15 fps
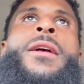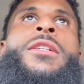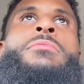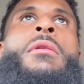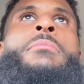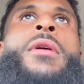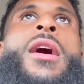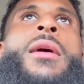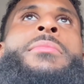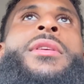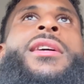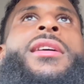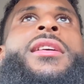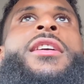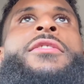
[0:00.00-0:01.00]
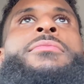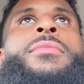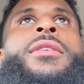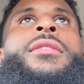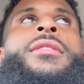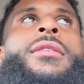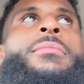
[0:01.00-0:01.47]
My mom did give me,
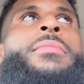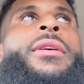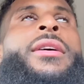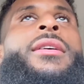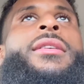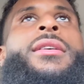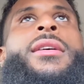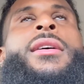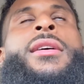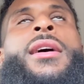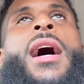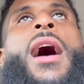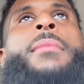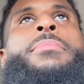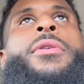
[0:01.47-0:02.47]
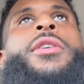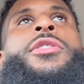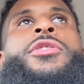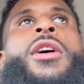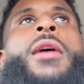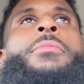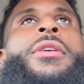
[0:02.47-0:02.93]
but I'm pretty
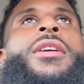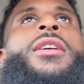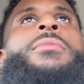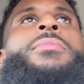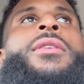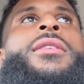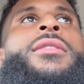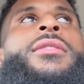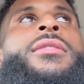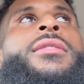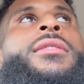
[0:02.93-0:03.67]
sure I'm gonna keep this